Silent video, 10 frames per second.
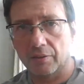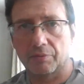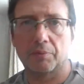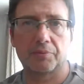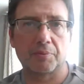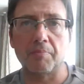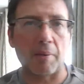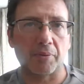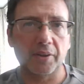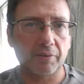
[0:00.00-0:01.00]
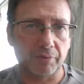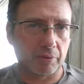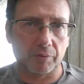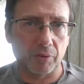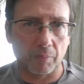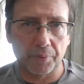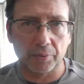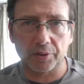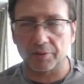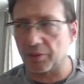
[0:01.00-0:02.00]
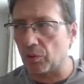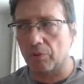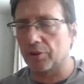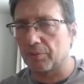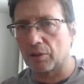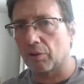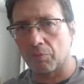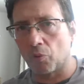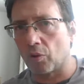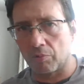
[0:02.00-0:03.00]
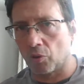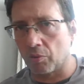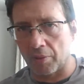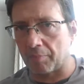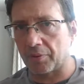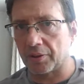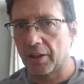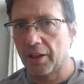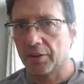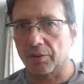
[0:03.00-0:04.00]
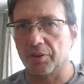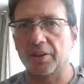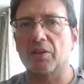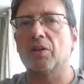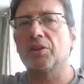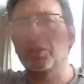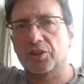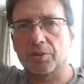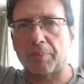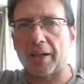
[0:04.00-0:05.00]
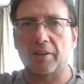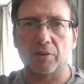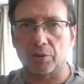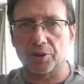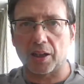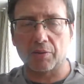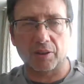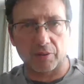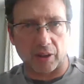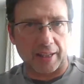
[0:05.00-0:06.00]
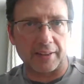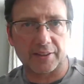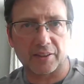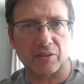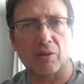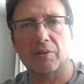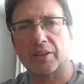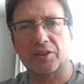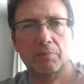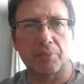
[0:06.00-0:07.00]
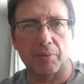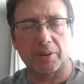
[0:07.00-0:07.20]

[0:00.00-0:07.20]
for memory, for computers, there will always be growing more and more memory. So you think, oh, this is spike and goes down. Analyst says, oh, it is a bubble,